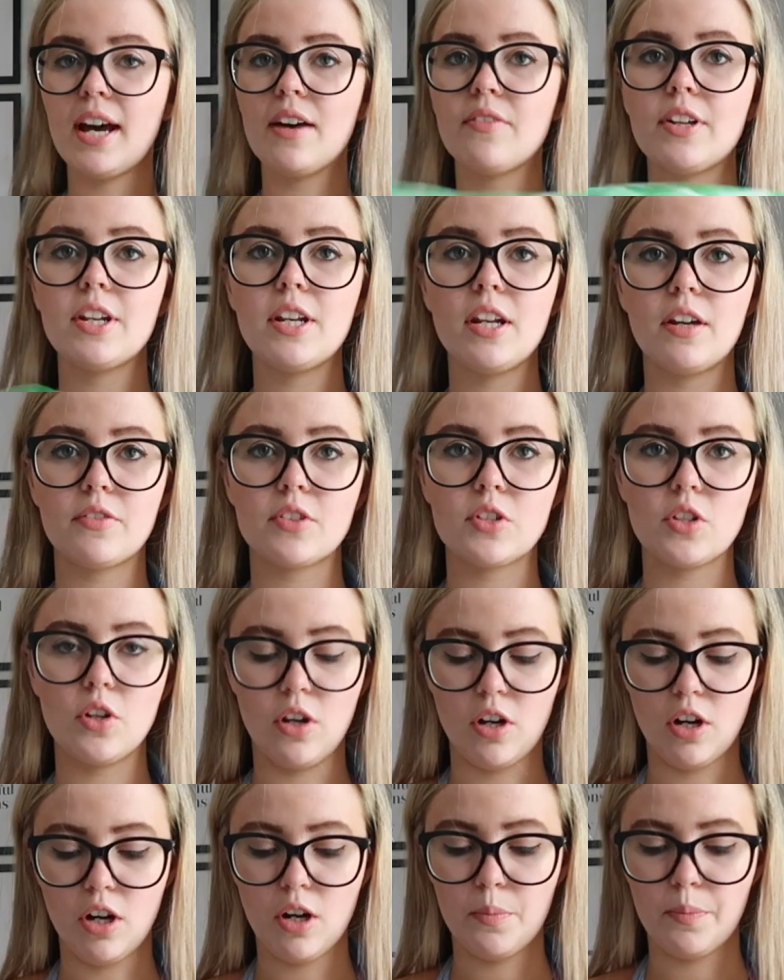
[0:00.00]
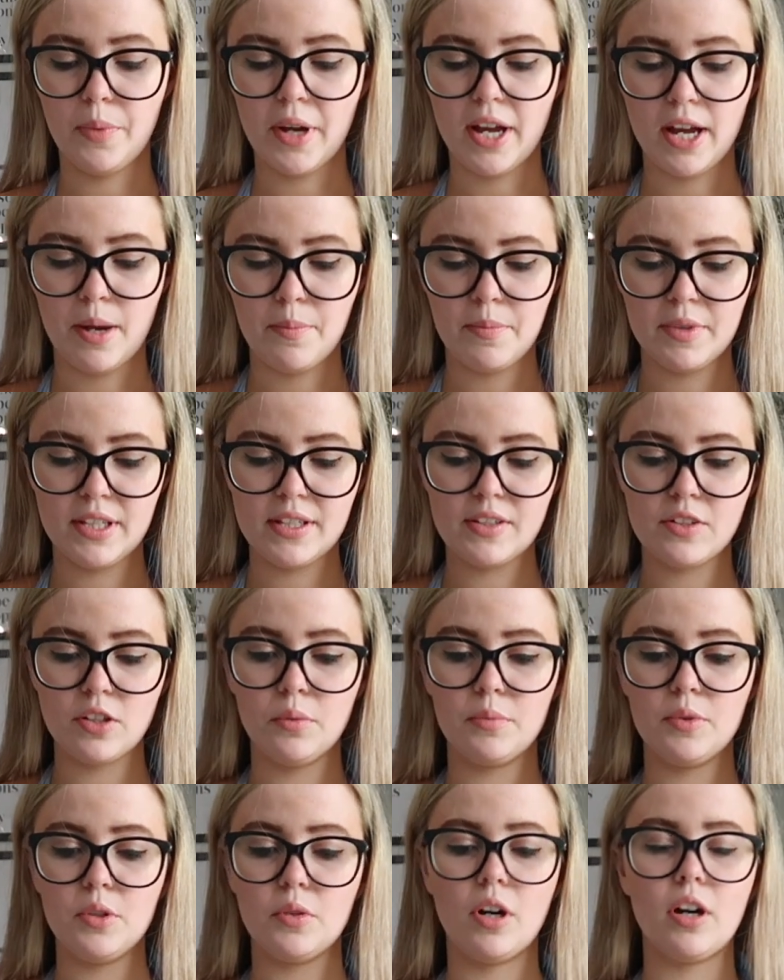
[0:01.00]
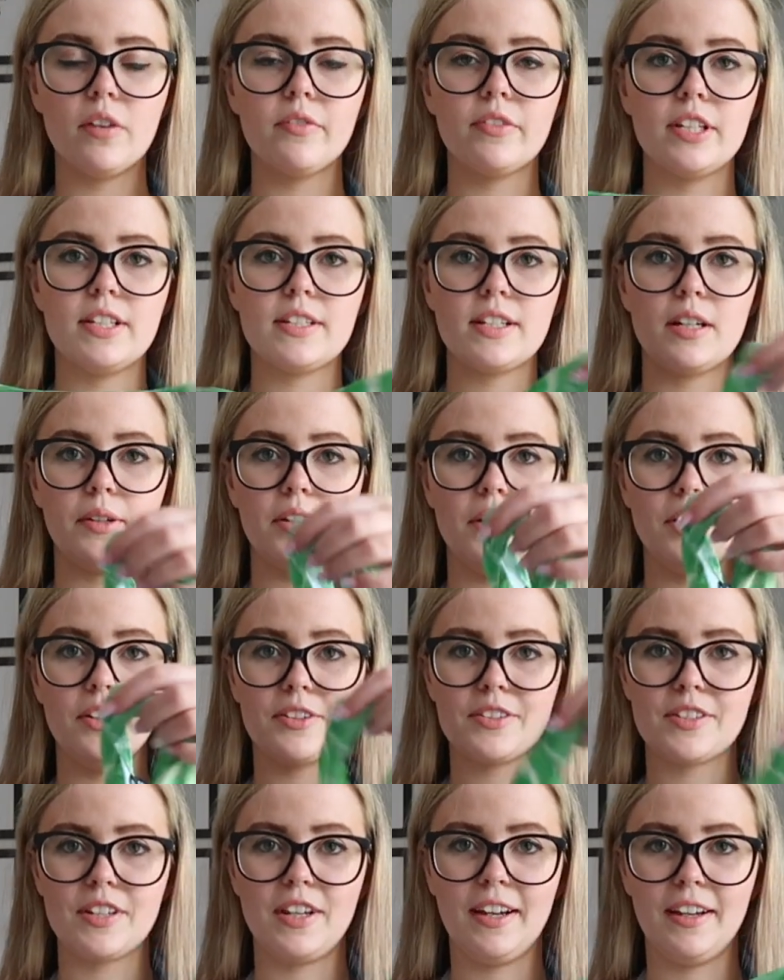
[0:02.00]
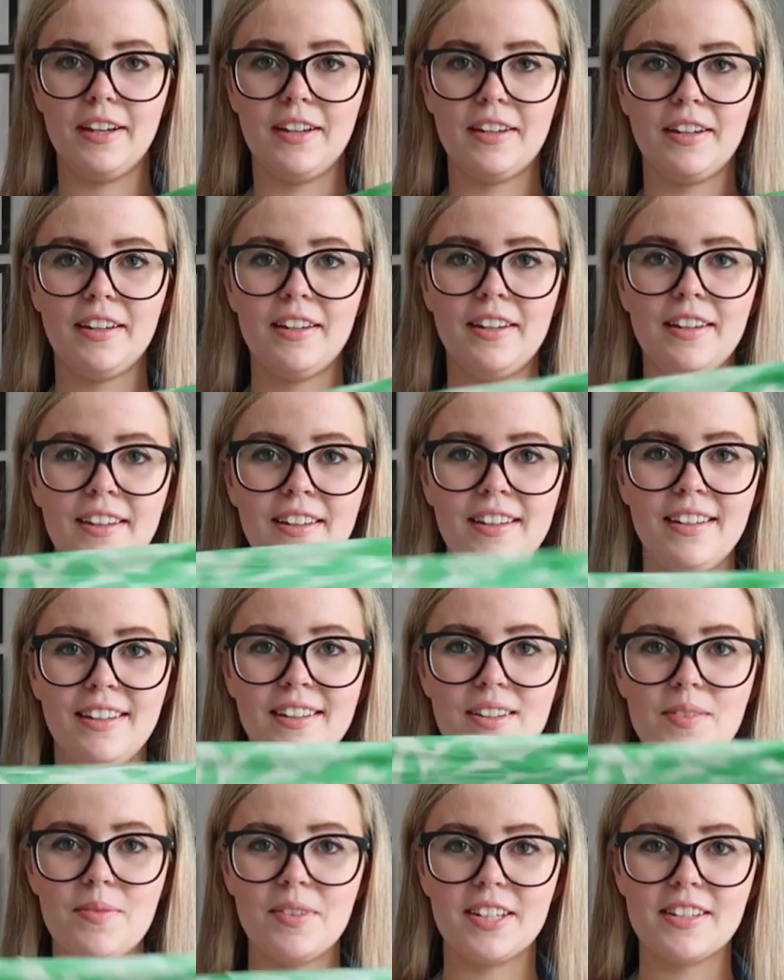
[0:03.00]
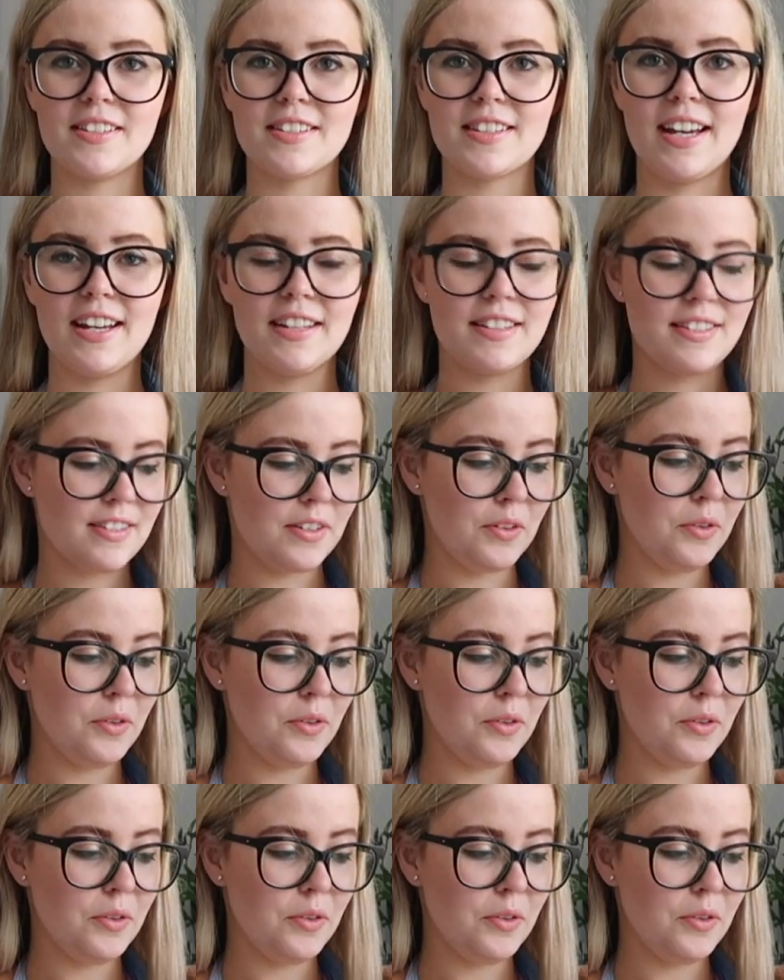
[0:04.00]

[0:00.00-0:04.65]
have another top um this top you can't really tell it looks like because that's